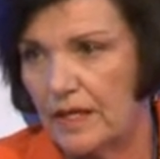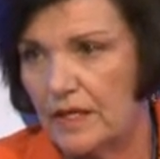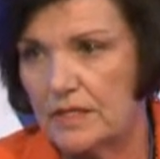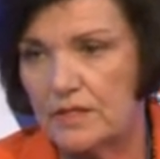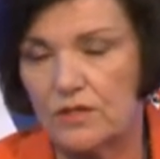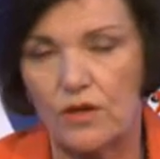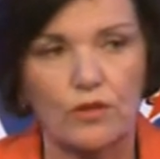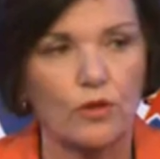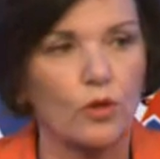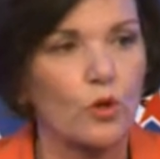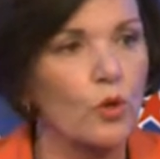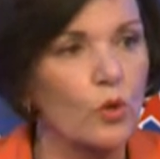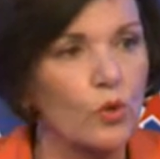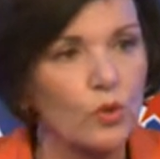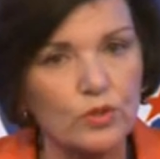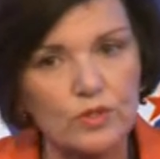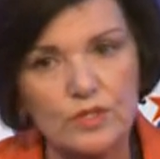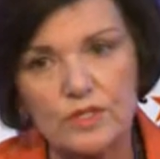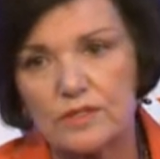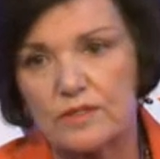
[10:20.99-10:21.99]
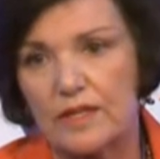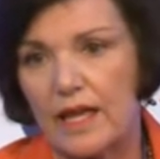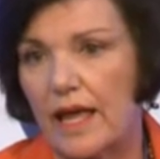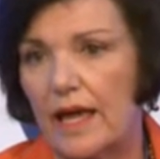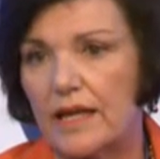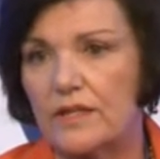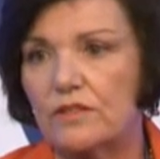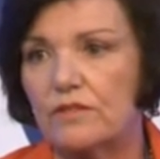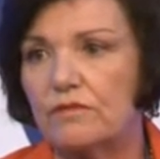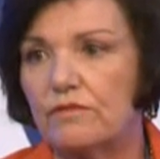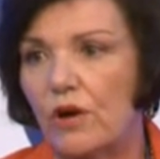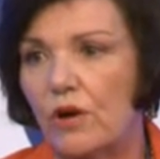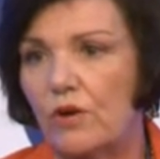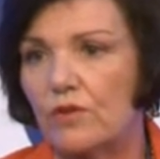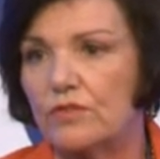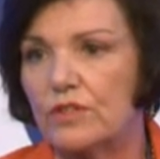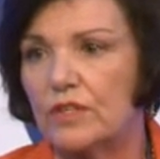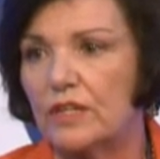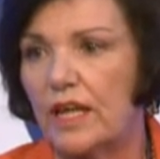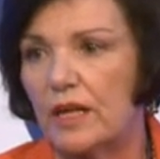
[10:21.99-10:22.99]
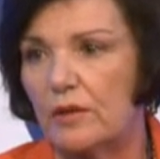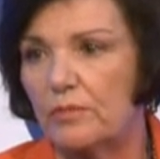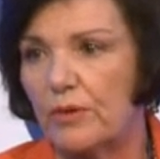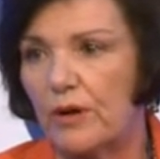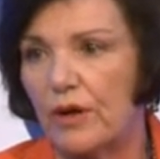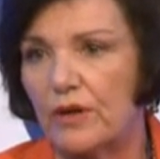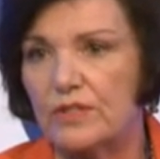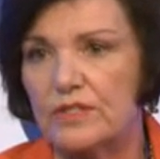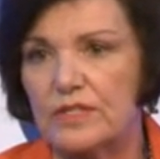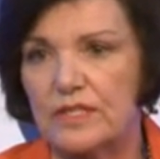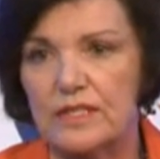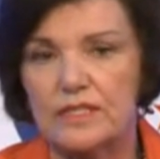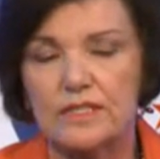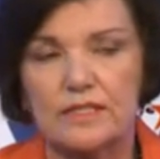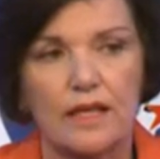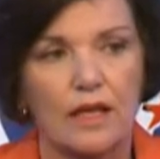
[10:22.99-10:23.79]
So the courts, they aren't involved in that process.